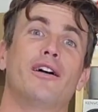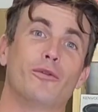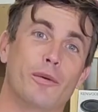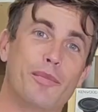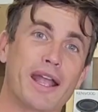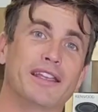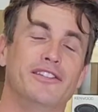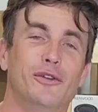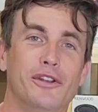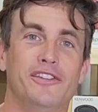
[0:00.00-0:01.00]
we're back
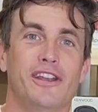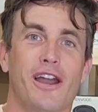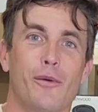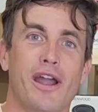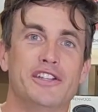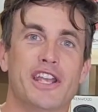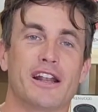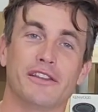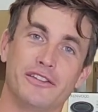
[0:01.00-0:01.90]
into a DIY channel.